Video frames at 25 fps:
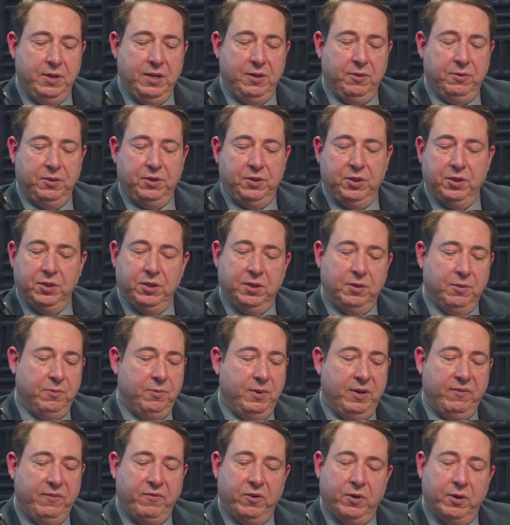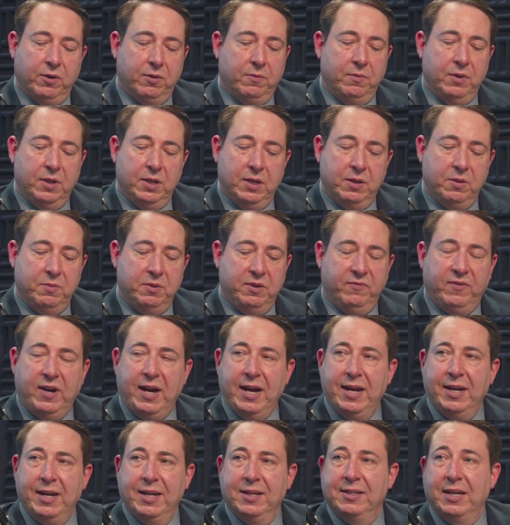it's just the river
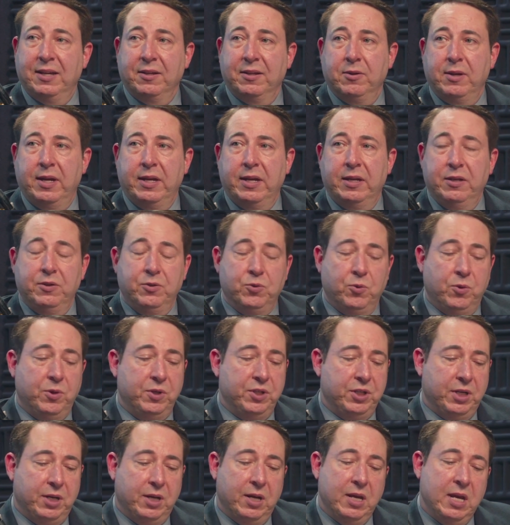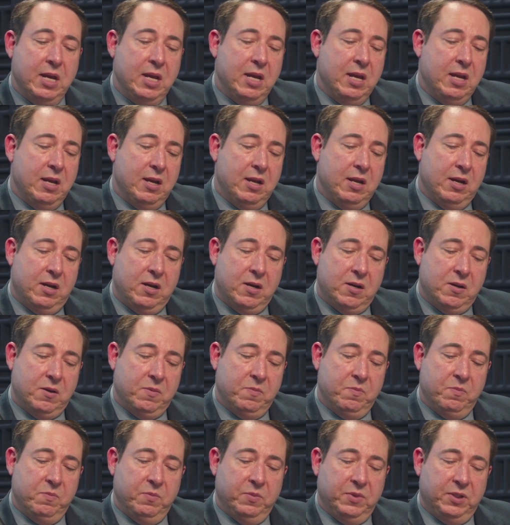dividing South Carolina and Georgia.
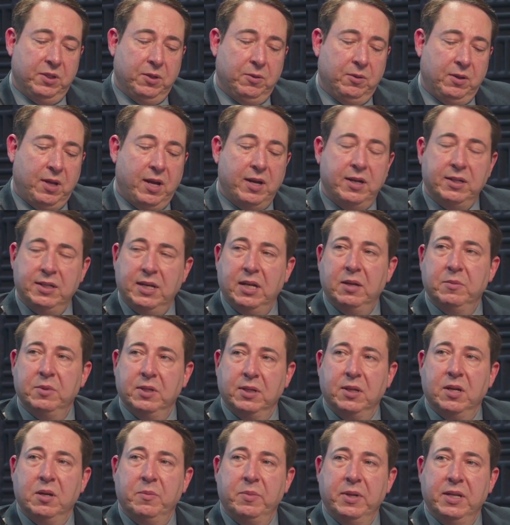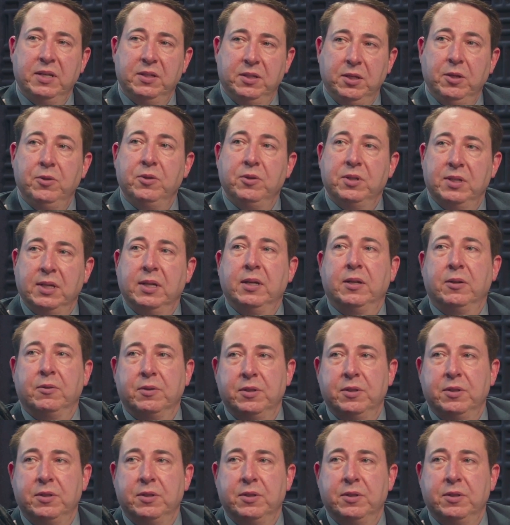Yeah. So a lot of times the companies do sell